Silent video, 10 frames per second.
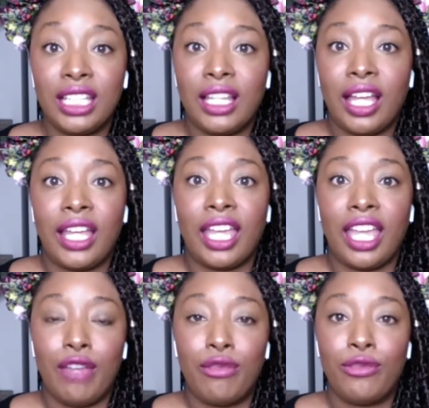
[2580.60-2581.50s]
like,
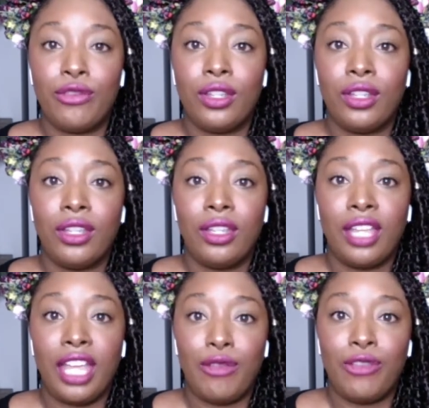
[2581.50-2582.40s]
if
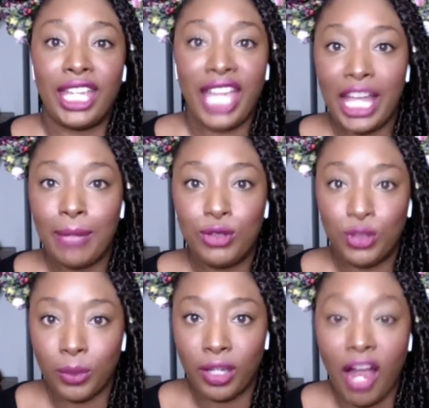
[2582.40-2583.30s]
it came
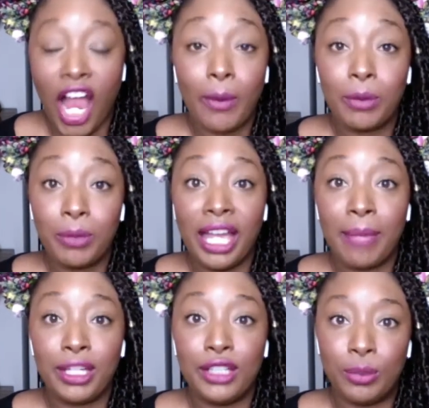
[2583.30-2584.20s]
to it, I would be
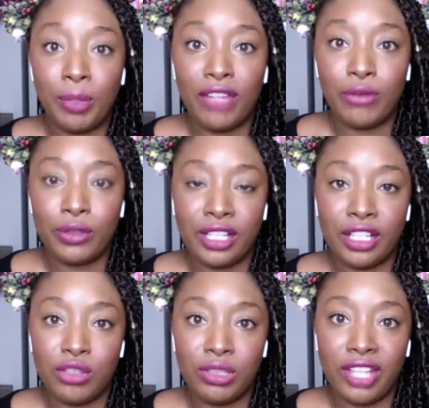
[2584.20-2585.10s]
happy to pay for
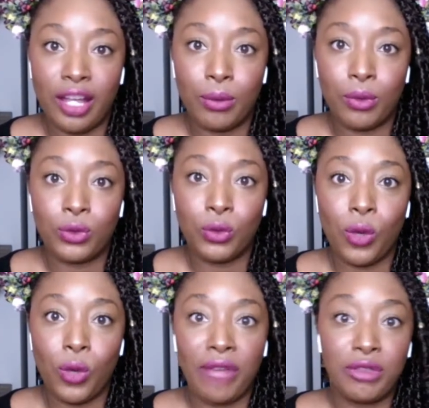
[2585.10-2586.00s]
sanitary towels,
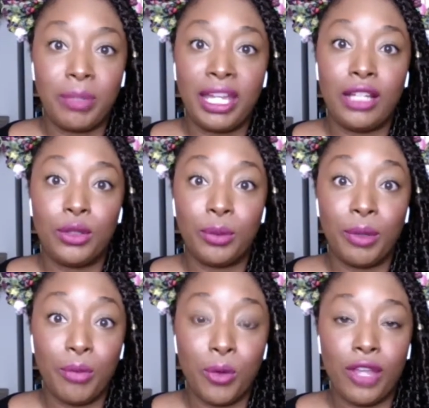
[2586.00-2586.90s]
or have to pay a little bit
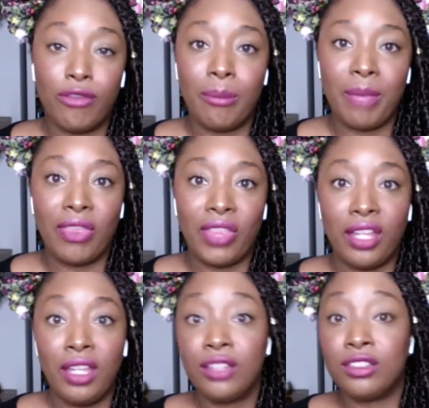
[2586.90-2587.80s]
more if it meant that
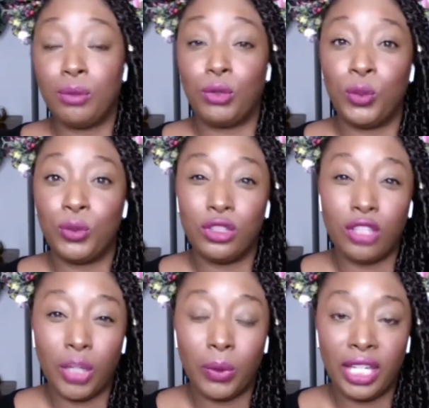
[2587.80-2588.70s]
someone who was on a
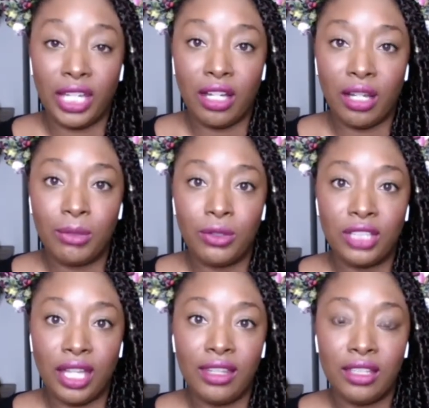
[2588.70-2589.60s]
lower income could
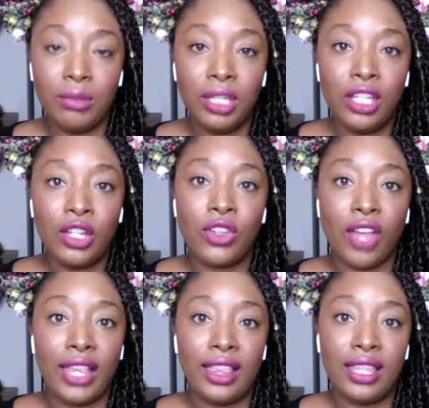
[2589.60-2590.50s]
get them. Because
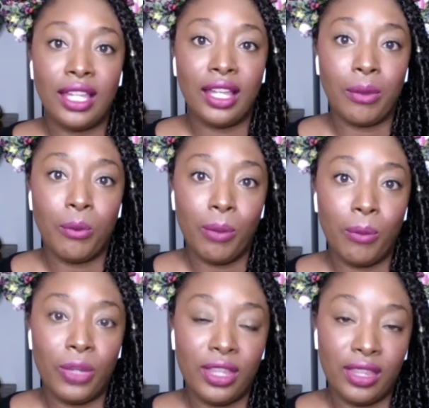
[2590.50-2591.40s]
I think
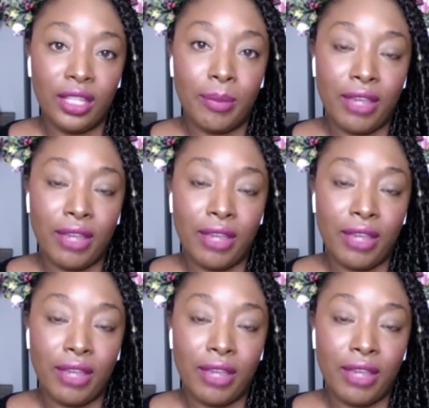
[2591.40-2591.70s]
when we think about